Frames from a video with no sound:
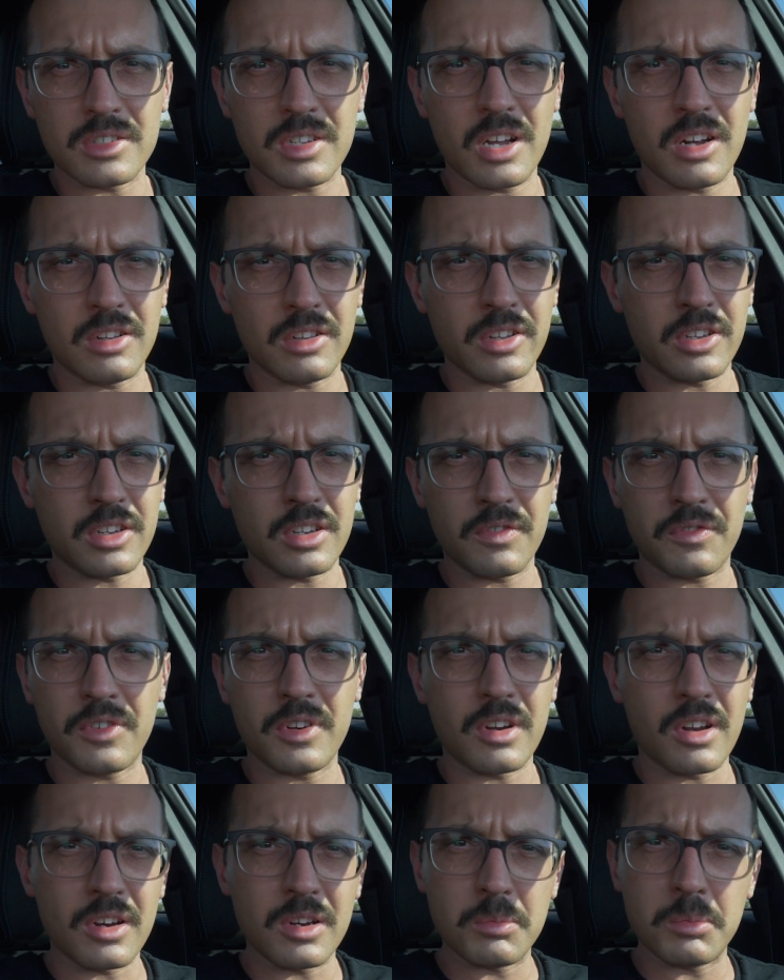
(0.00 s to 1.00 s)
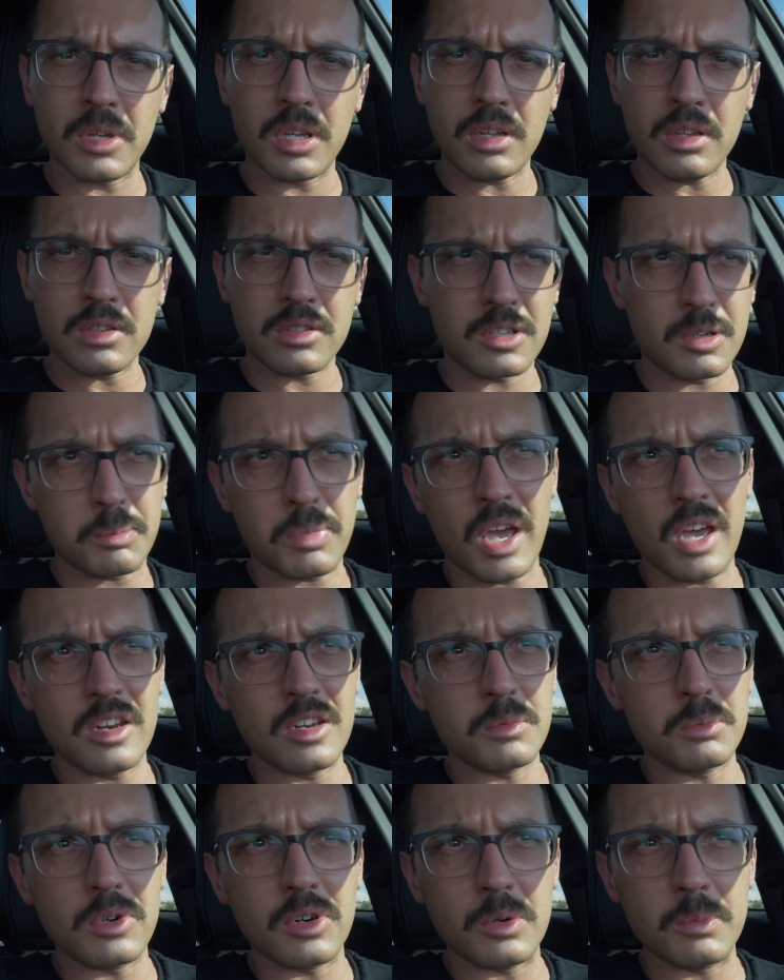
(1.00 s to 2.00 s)
tell like if they're going to be
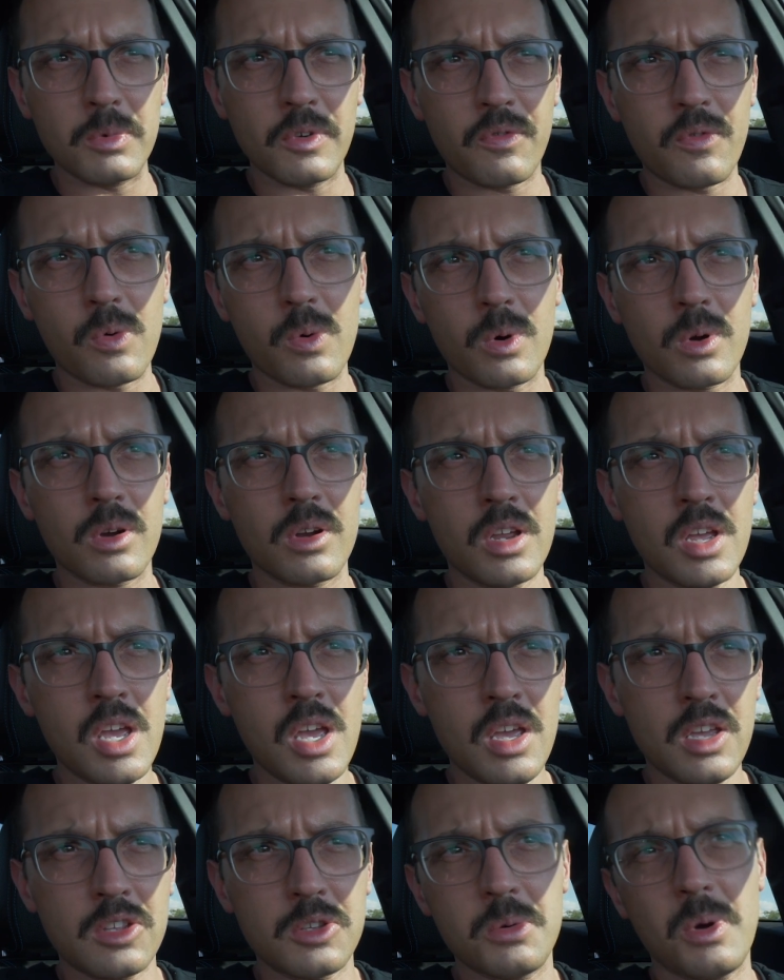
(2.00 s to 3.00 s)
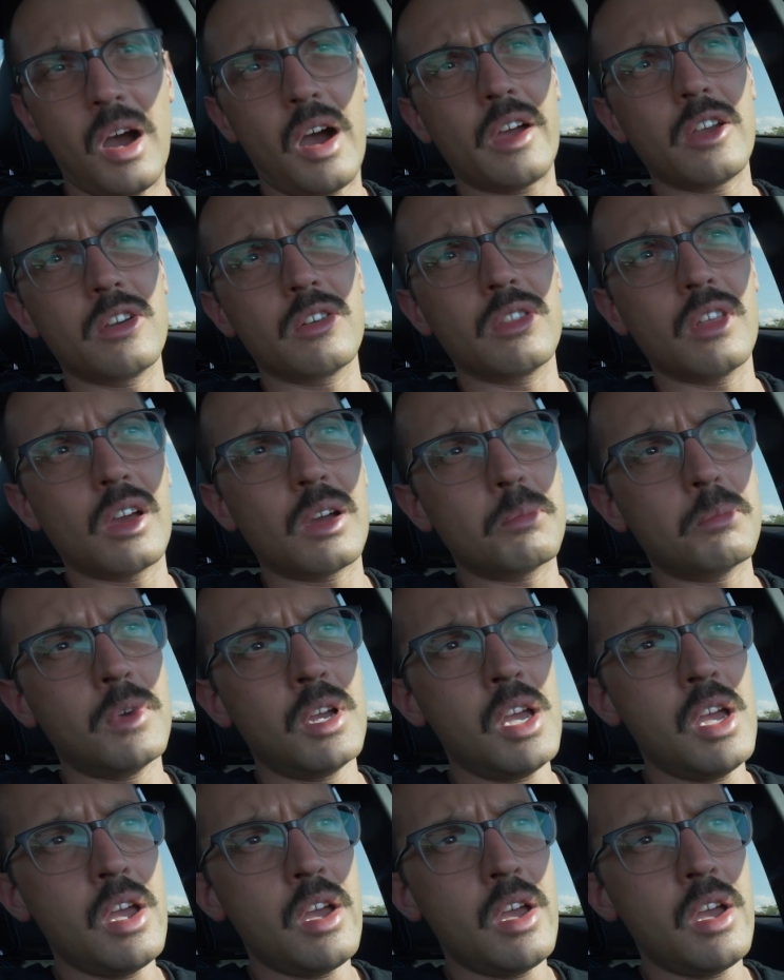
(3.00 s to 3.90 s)
dependable before you hire them.